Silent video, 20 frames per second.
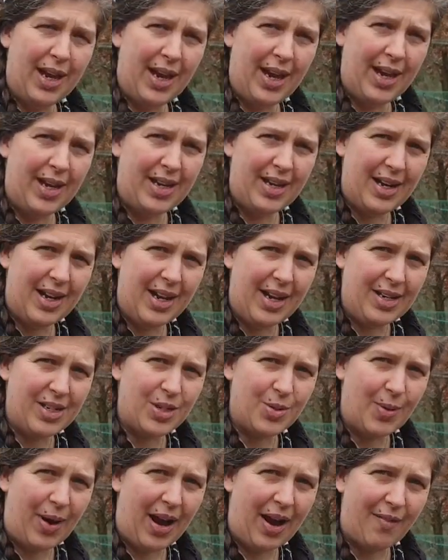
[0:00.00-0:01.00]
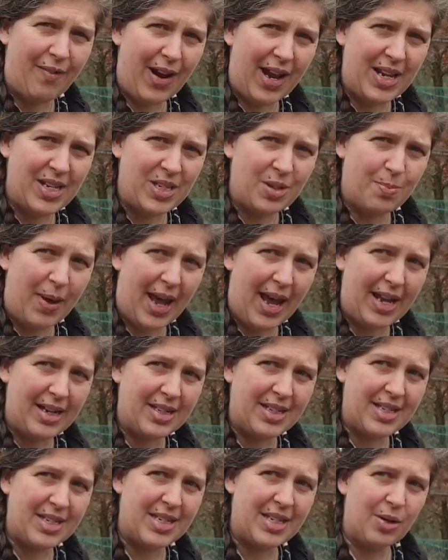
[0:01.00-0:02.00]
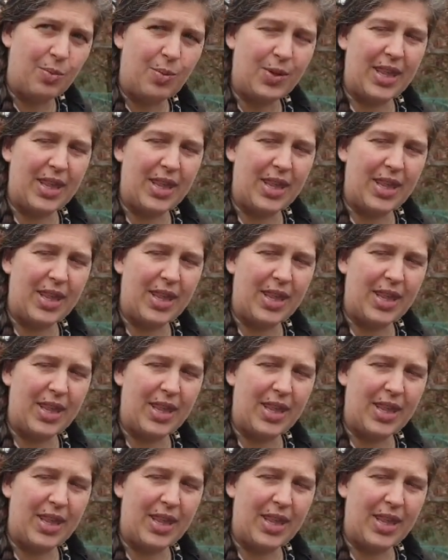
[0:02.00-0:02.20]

into our raised beds